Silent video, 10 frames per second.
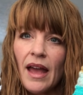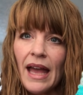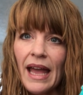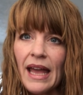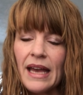
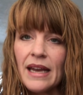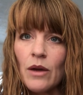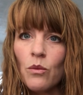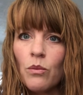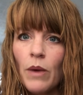And I,
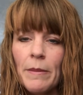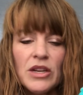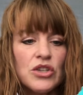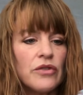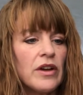I'm not
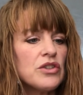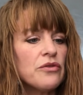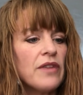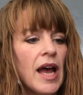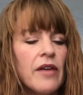sure if I'll do
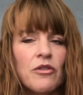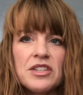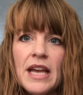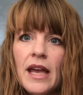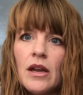five or
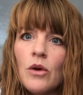10